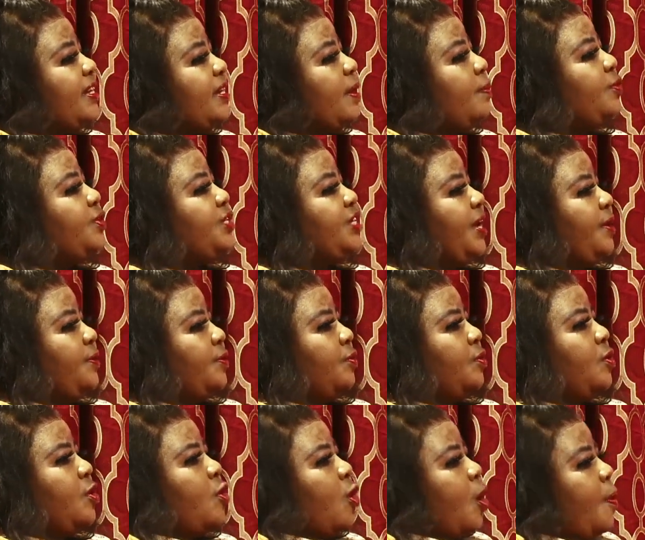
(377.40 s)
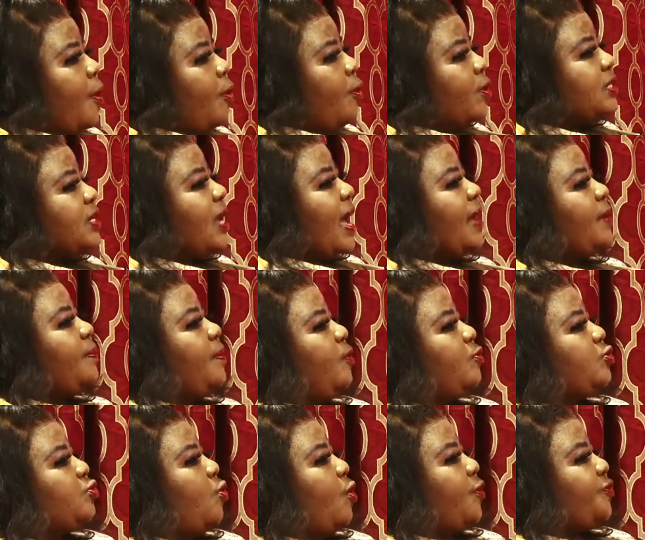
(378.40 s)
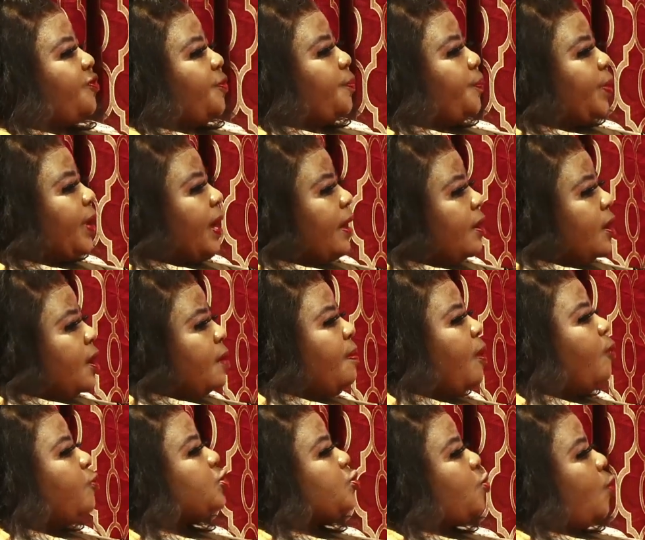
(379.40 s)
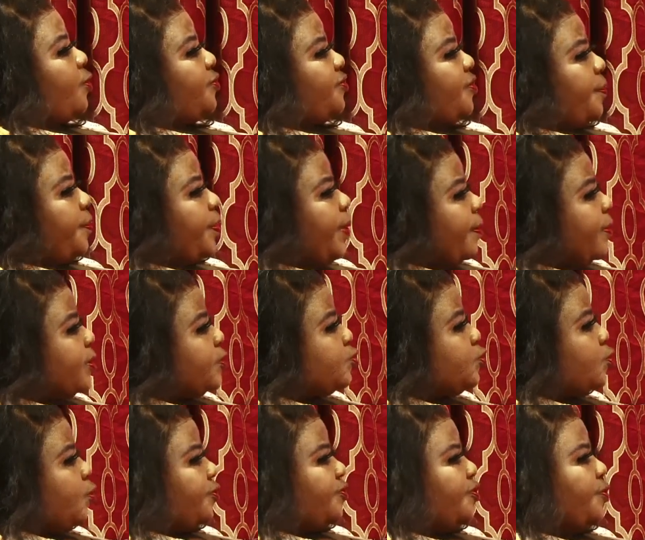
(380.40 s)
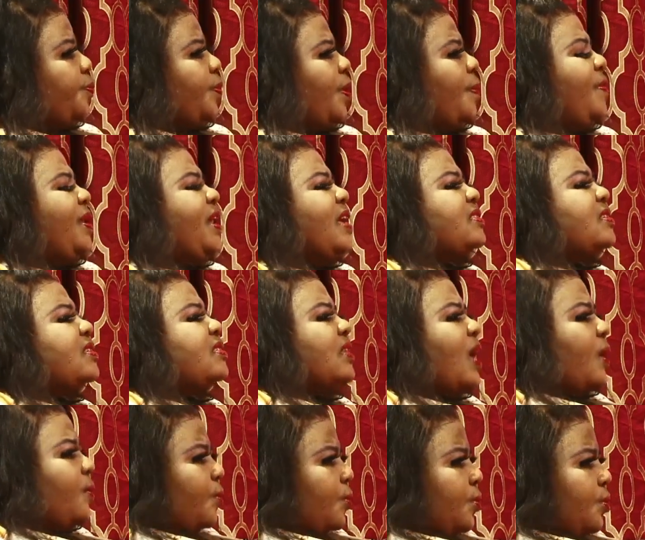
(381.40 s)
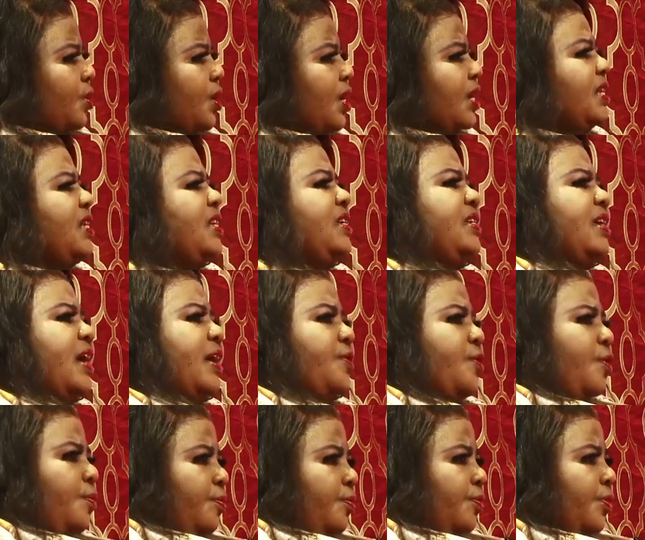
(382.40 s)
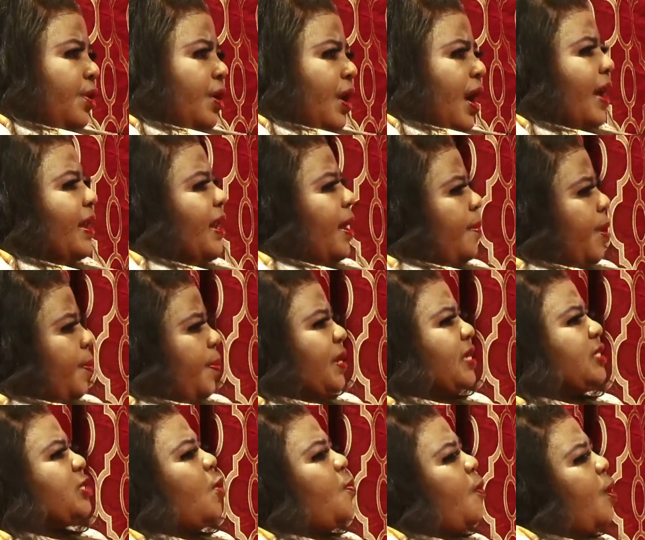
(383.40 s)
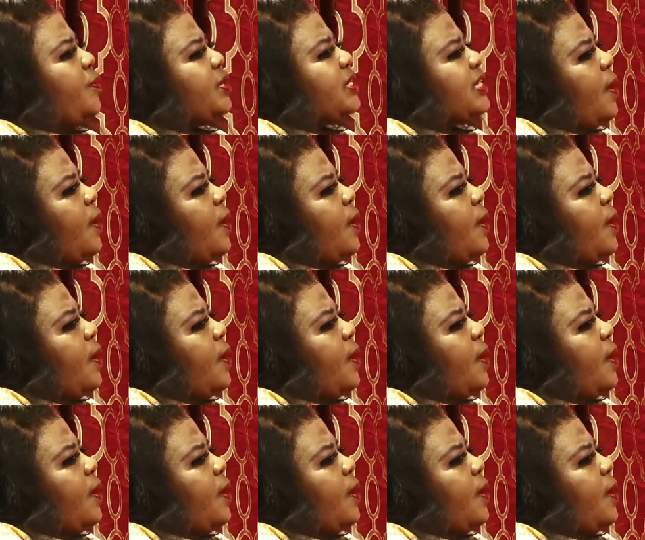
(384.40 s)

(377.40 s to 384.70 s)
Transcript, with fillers: dear, them, dear, no. Over Cosa and Mons or Champana, Mons or Champana, Mons or Champana, made a sister no, near you. And I may put some more